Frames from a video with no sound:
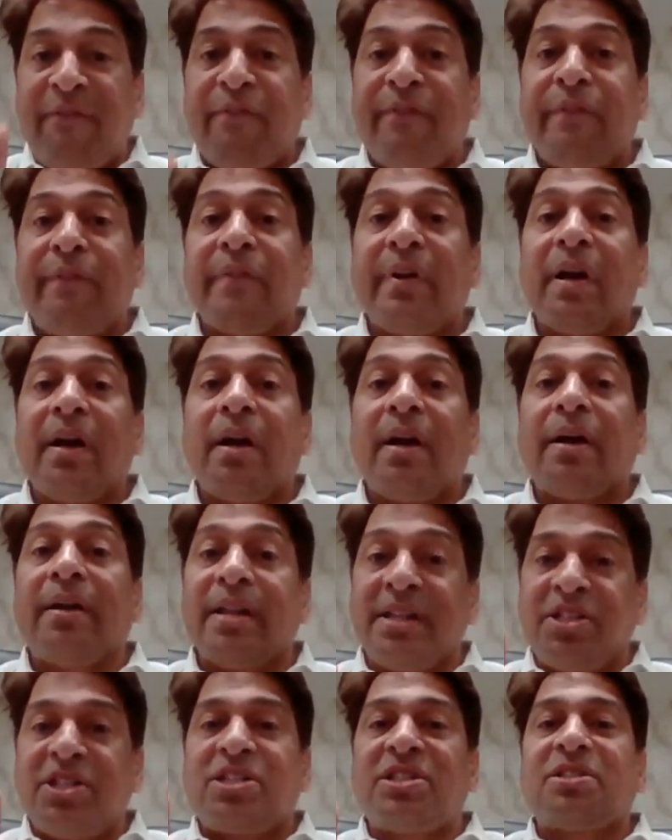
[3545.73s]
If
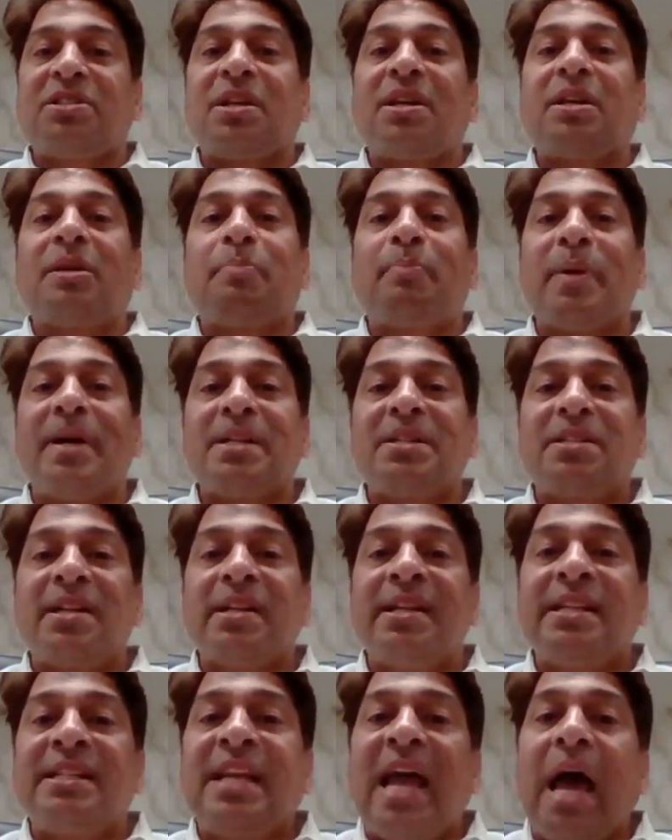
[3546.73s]
registered
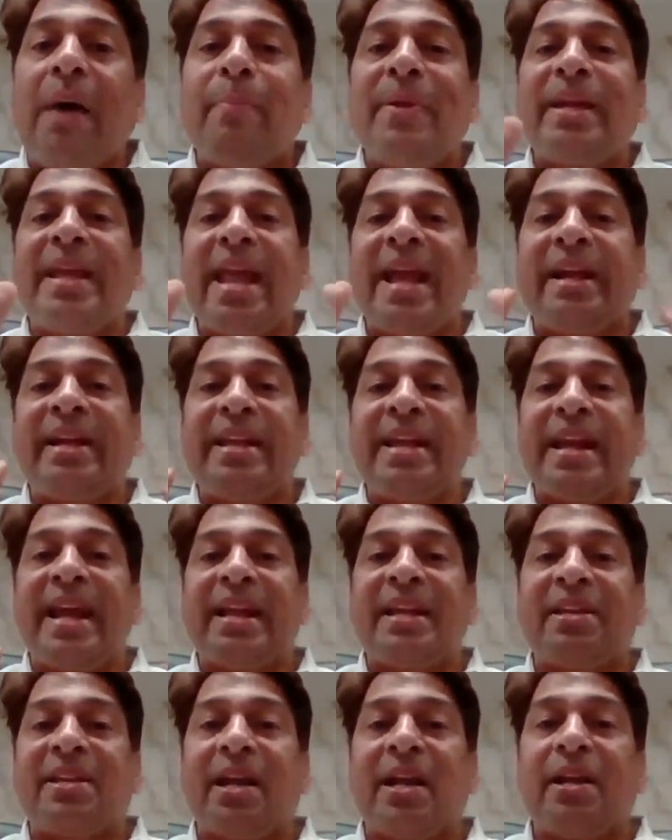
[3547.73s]
person is having
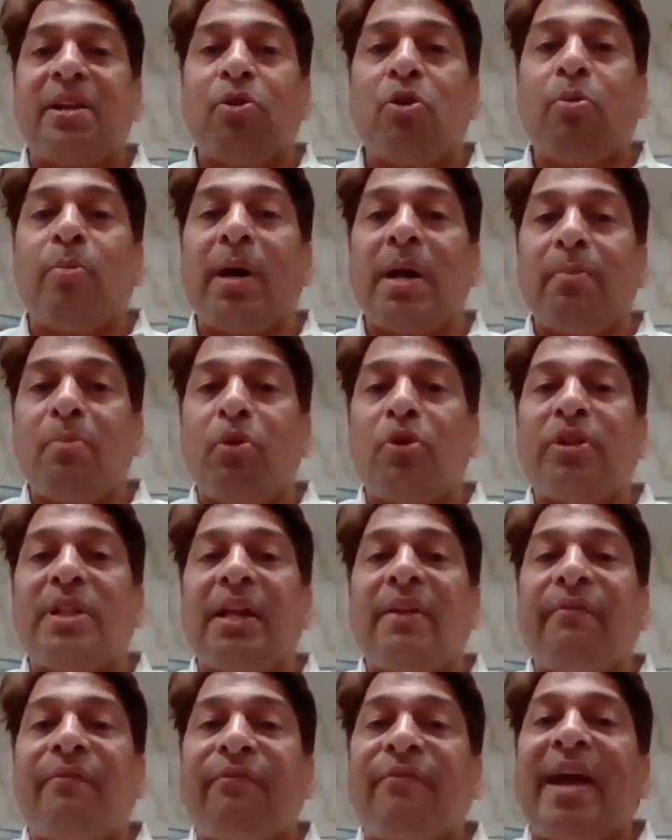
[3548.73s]
aggregate turnover more
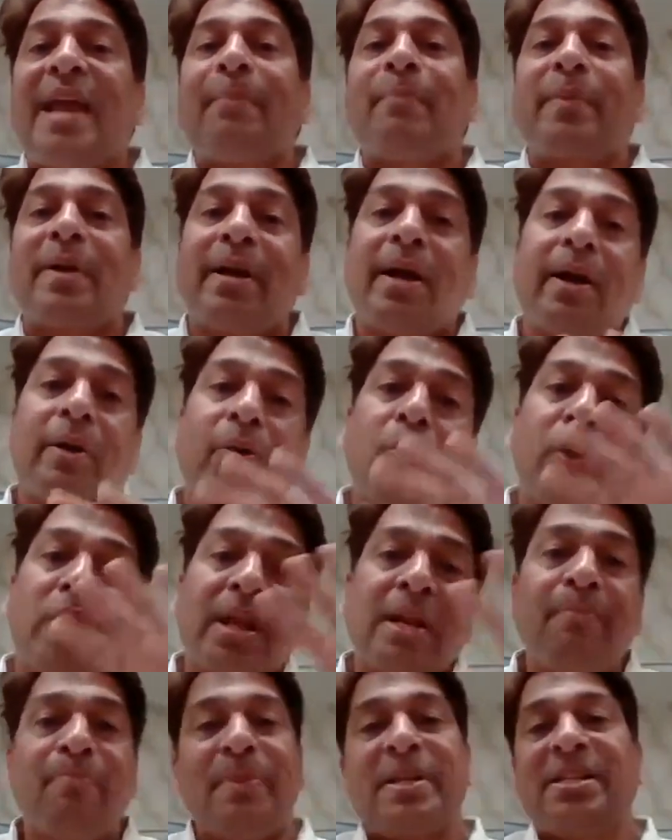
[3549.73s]
than 5
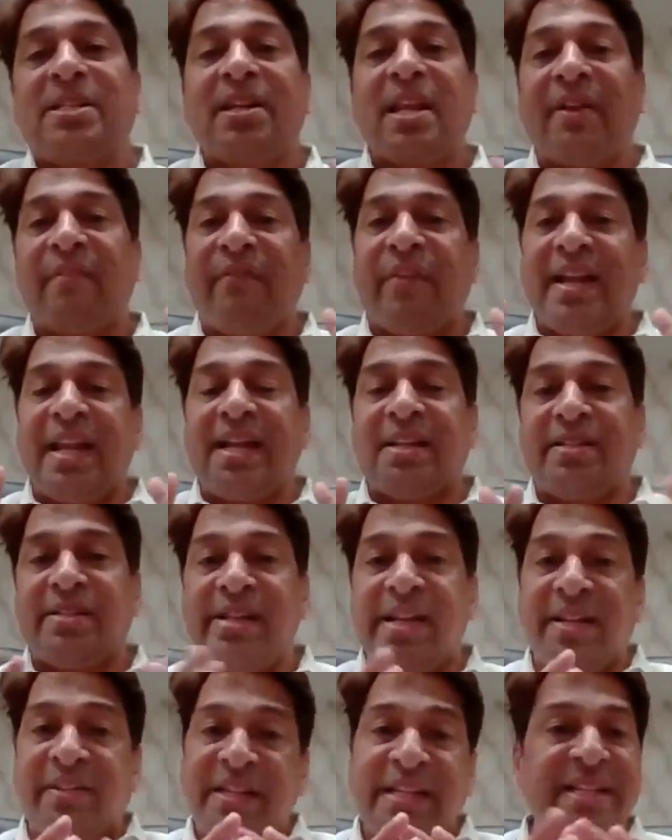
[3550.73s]
crore in preceding
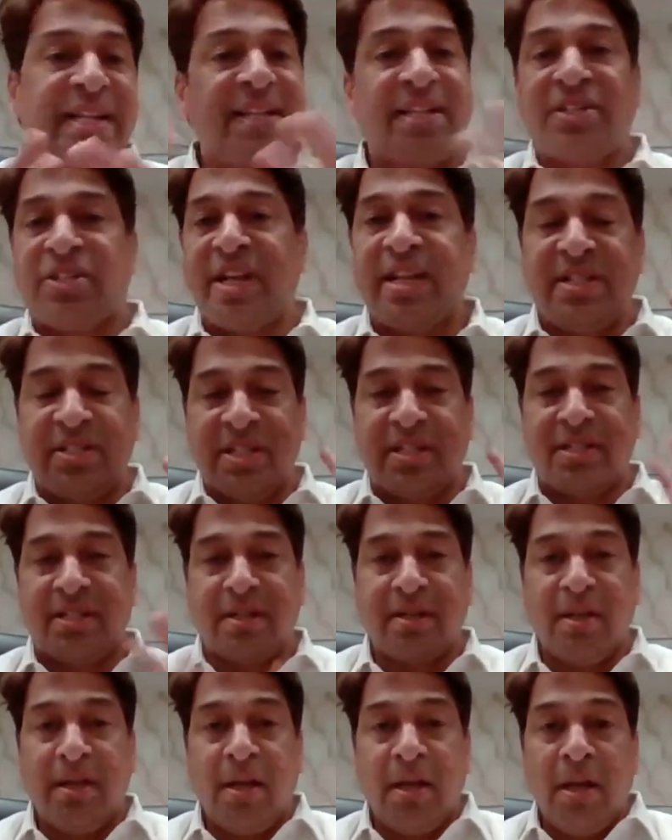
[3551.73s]
financial year. These are the
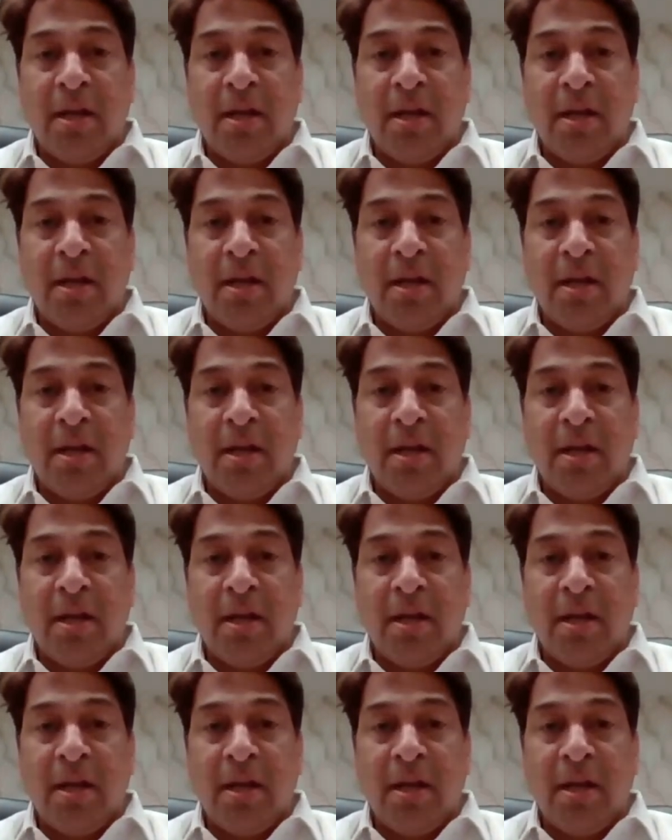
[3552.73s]
changes.